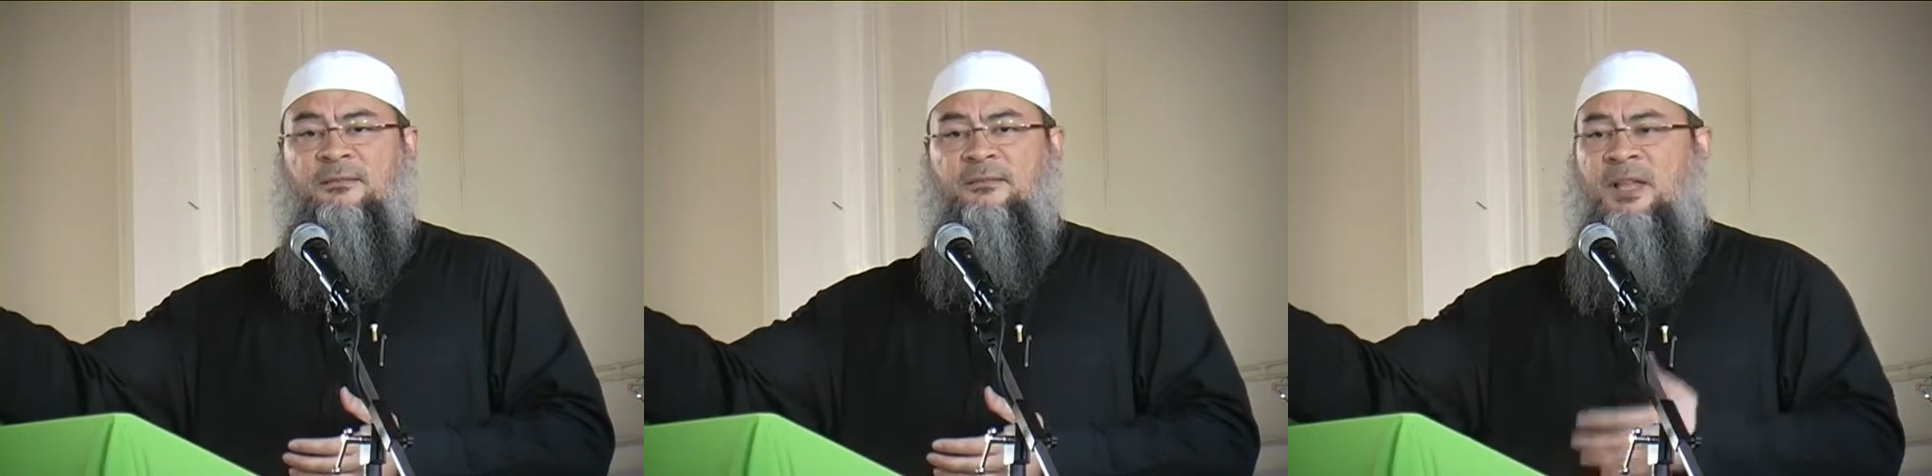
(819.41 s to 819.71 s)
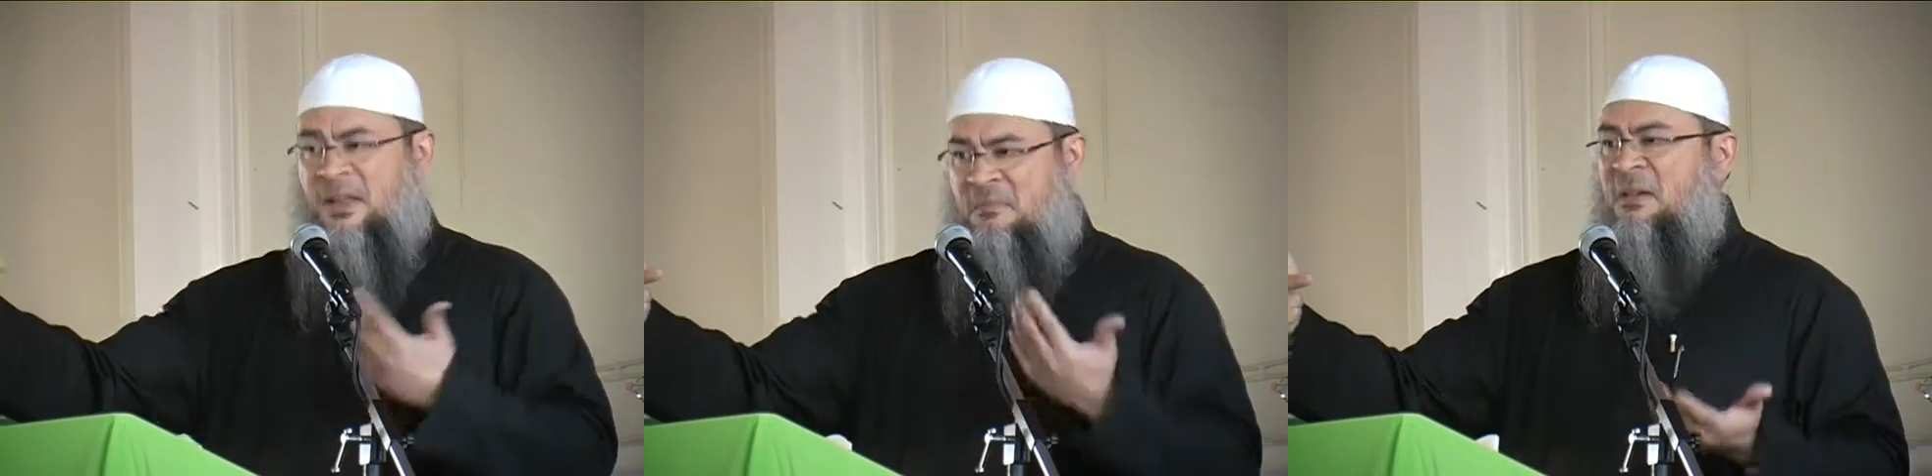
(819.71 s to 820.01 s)

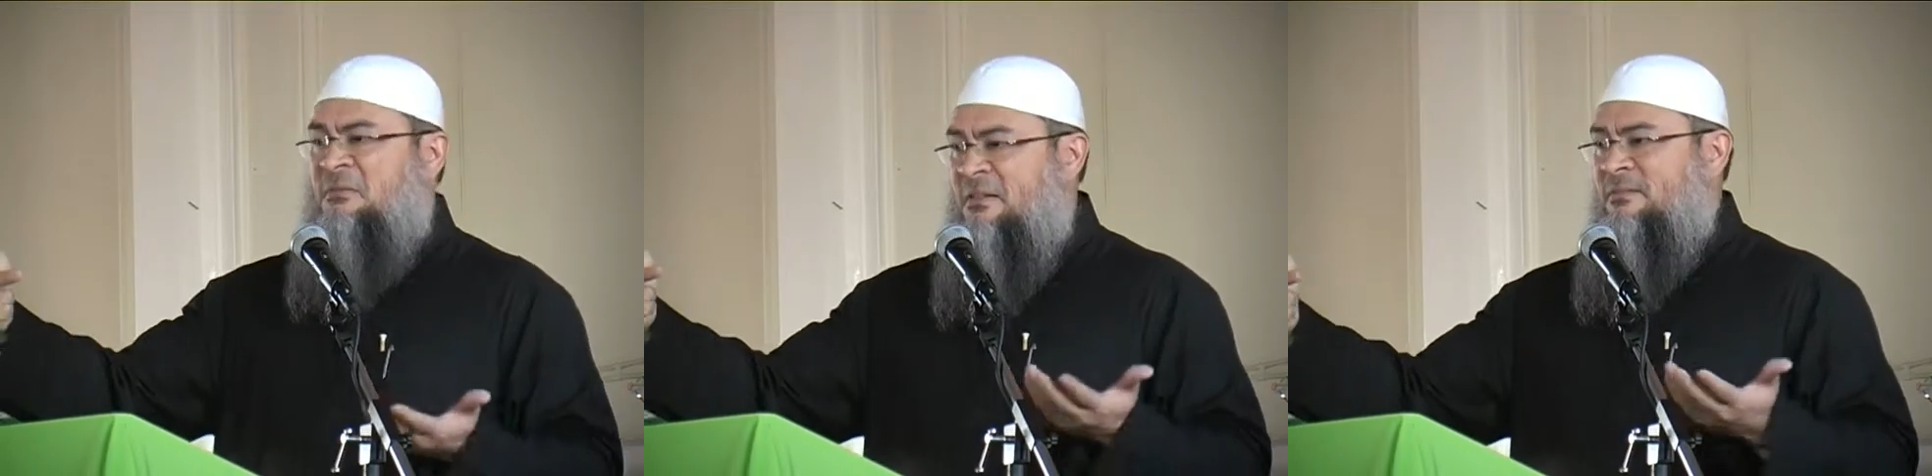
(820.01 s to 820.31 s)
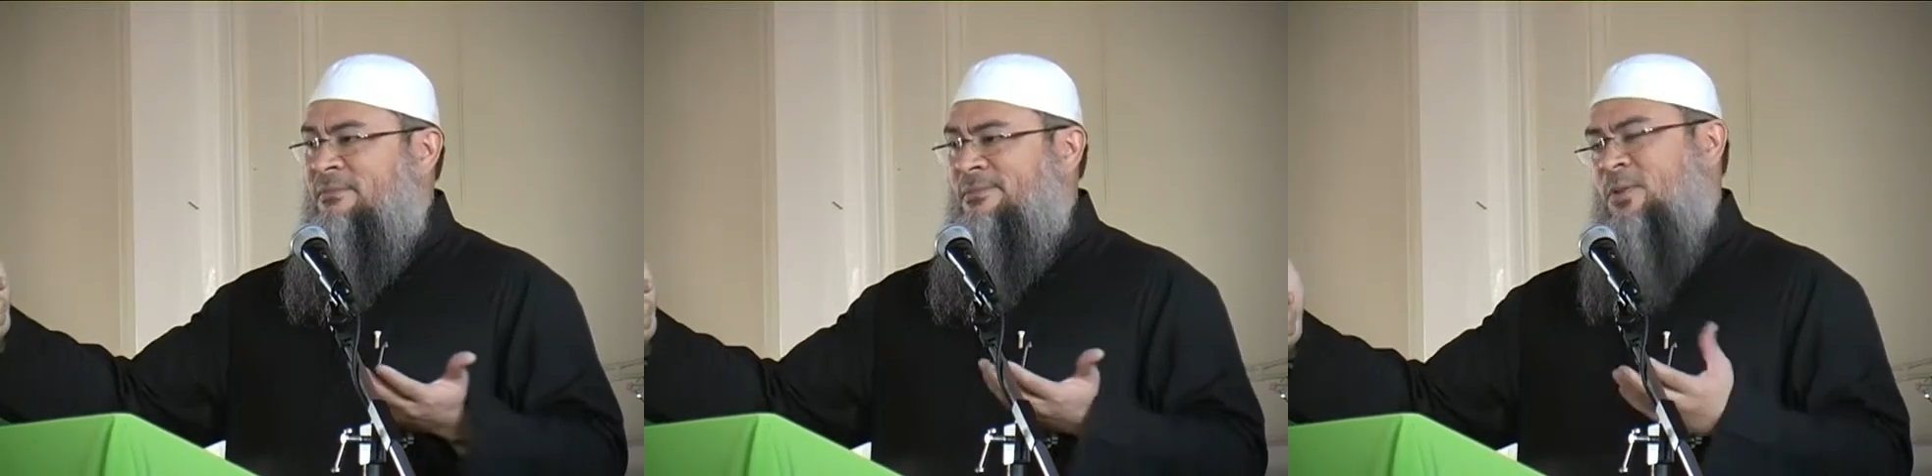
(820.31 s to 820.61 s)
like men,
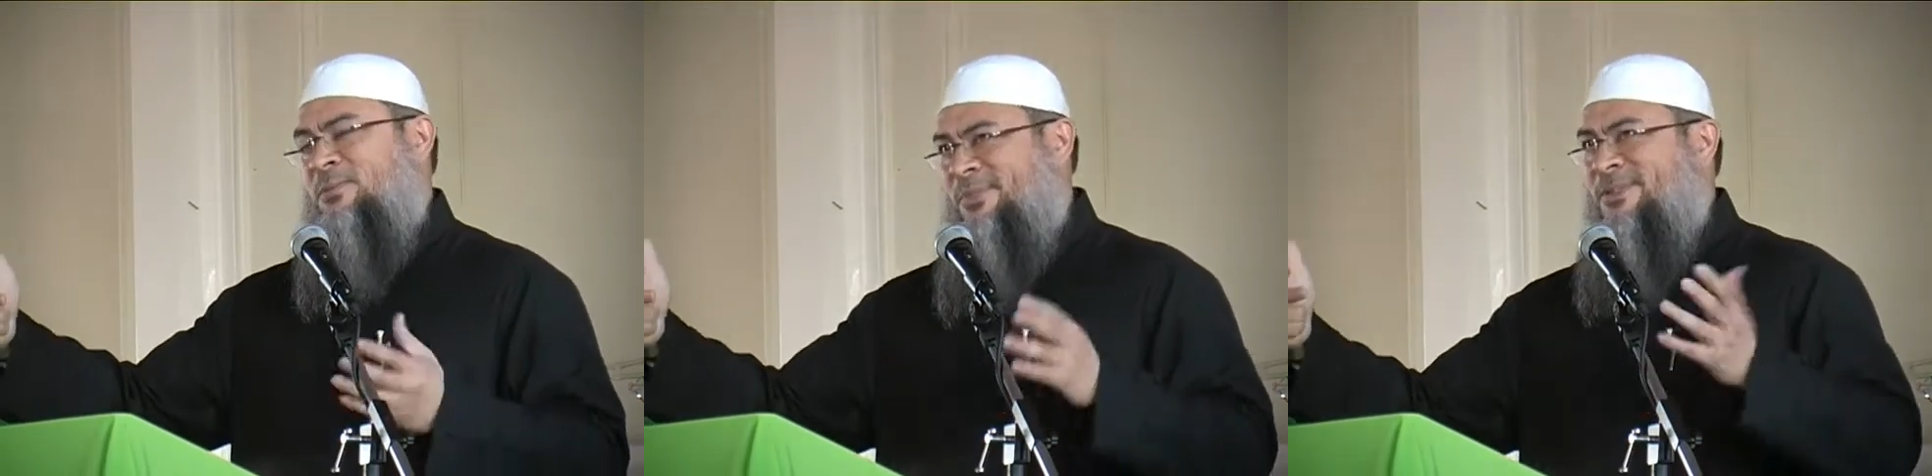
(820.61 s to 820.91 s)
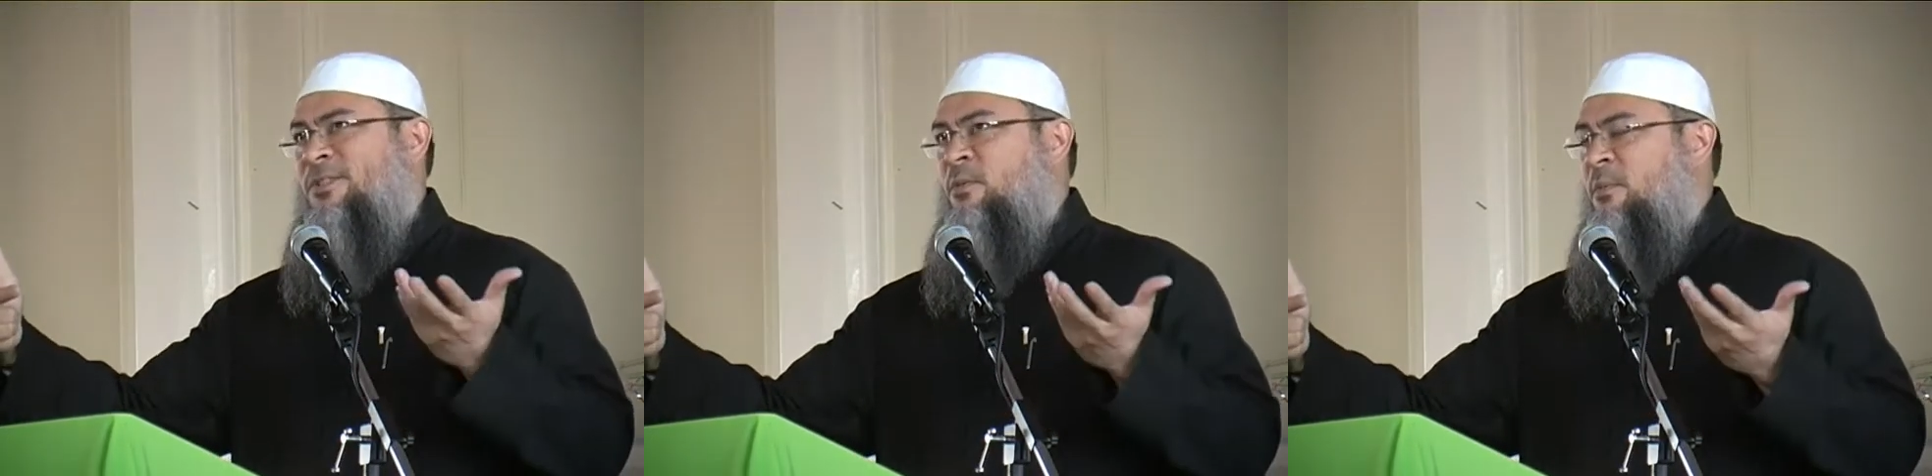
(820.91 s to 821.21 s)

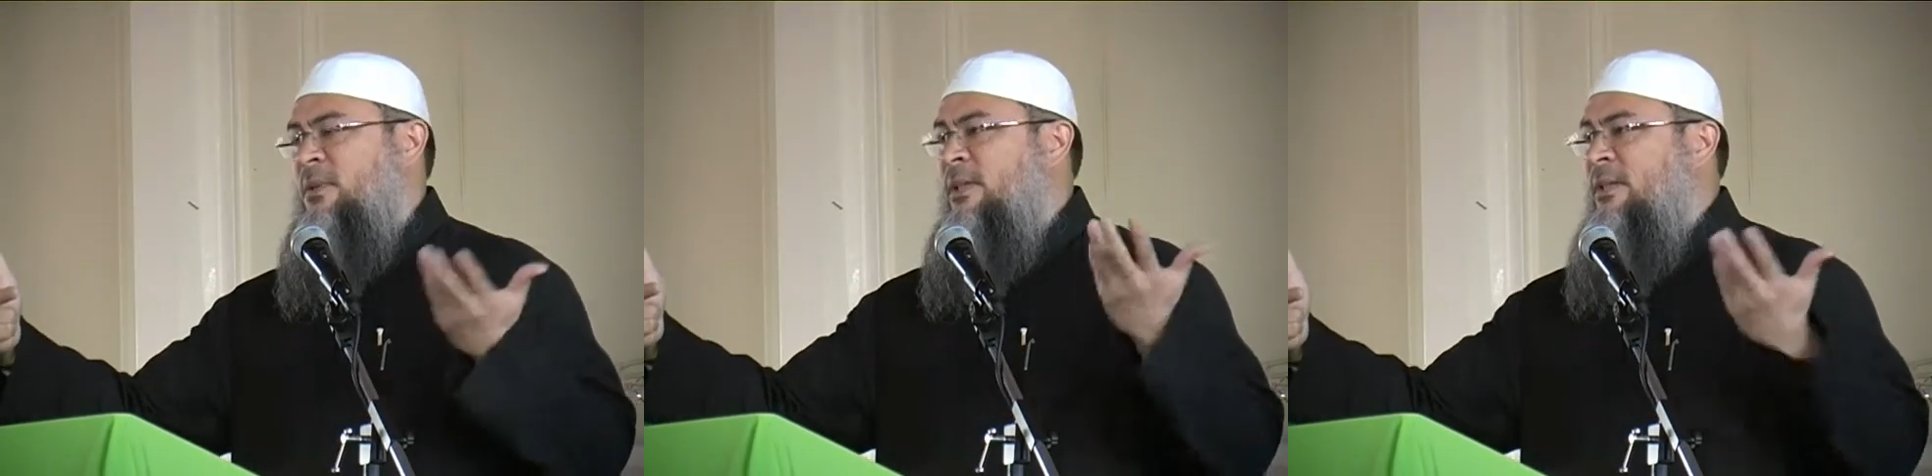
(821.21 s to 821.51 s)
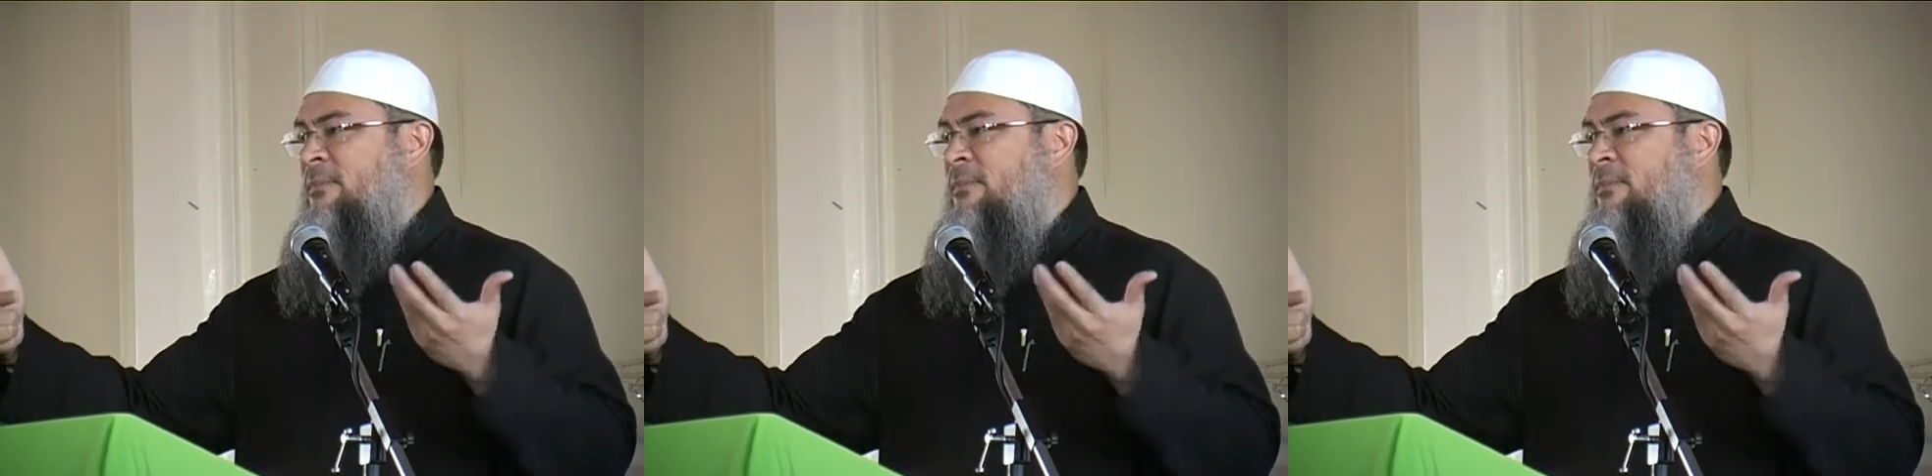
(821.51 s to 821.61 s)
presumably,